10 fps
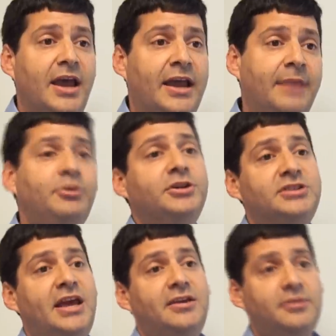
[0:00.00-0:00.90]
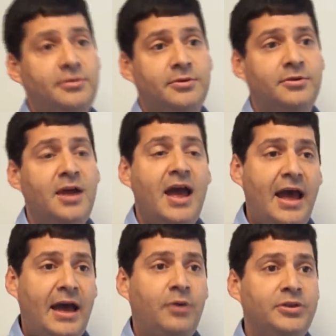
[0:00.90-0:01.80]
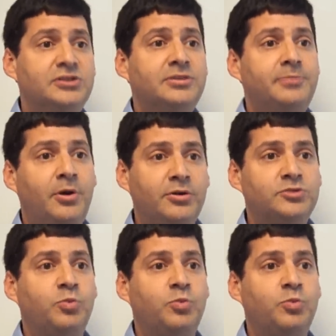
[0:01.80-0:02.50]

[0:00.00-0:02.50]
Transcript: and I'm going to take you through how these components